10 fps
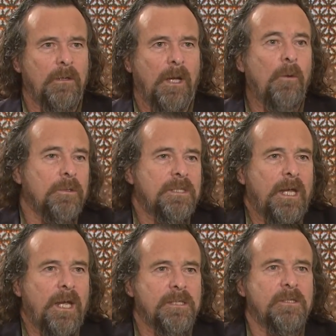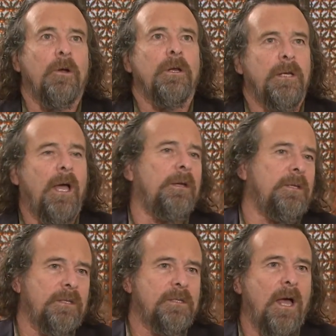I won't say I started out at
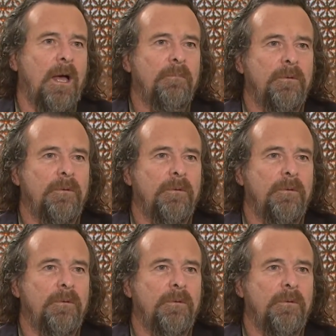the top.